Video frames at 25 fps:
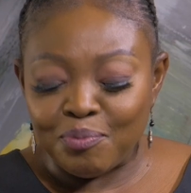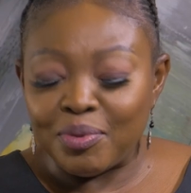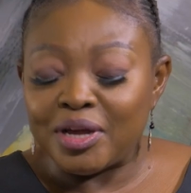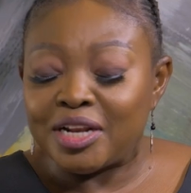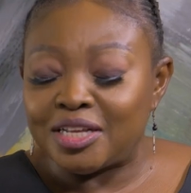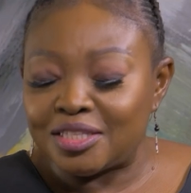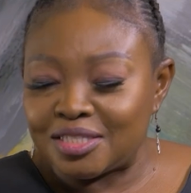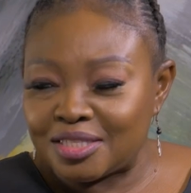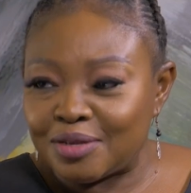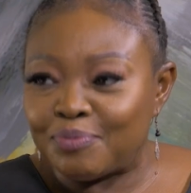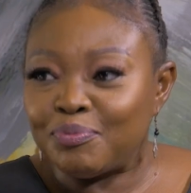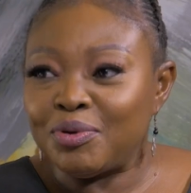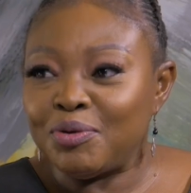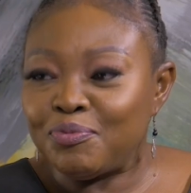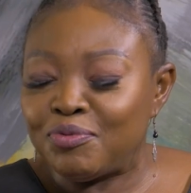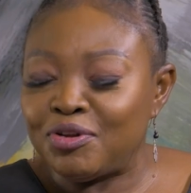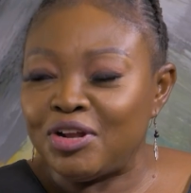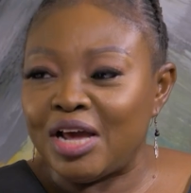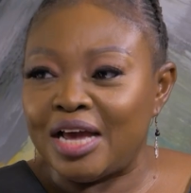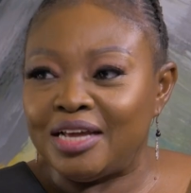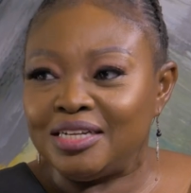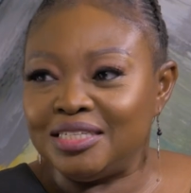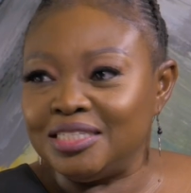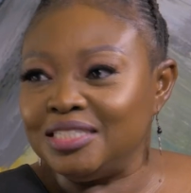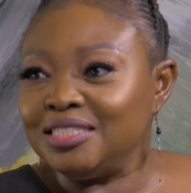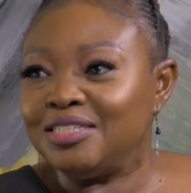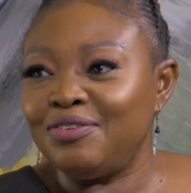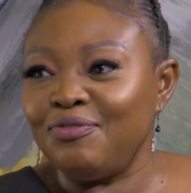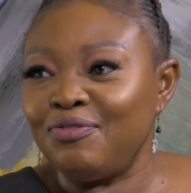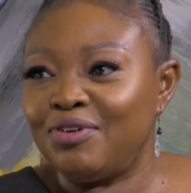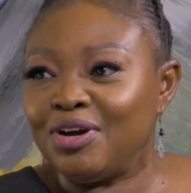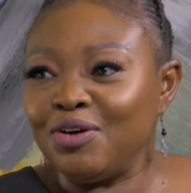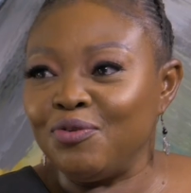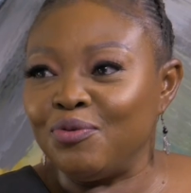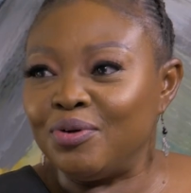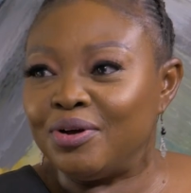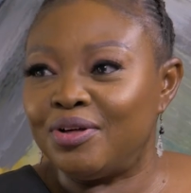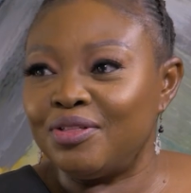But it's the people you
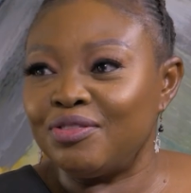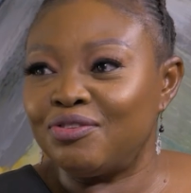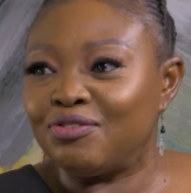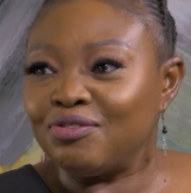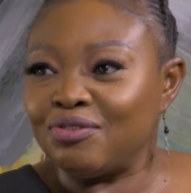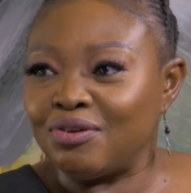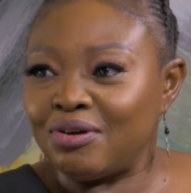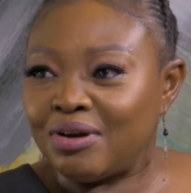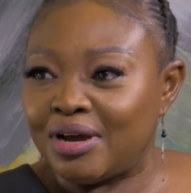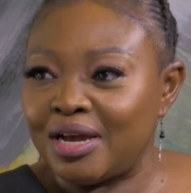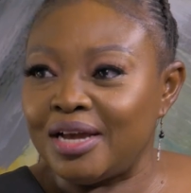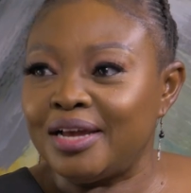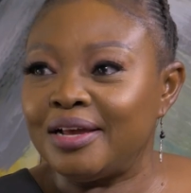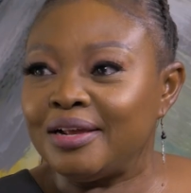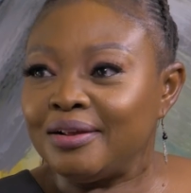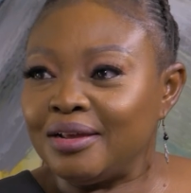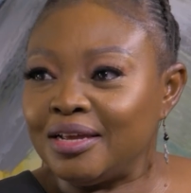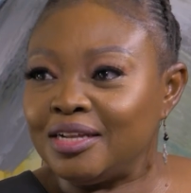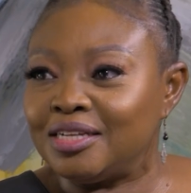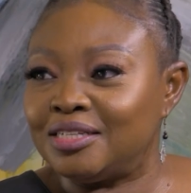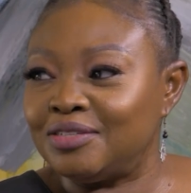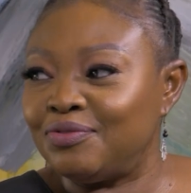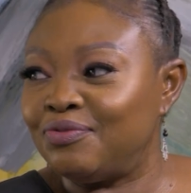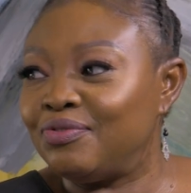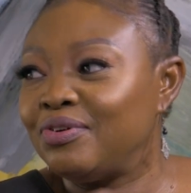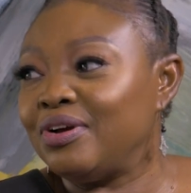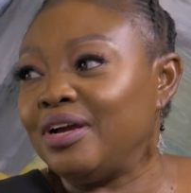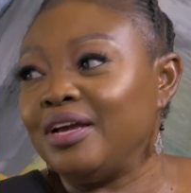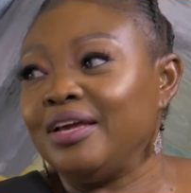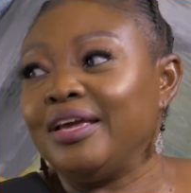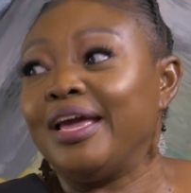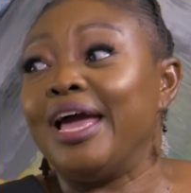identify with. Yeah. So I identify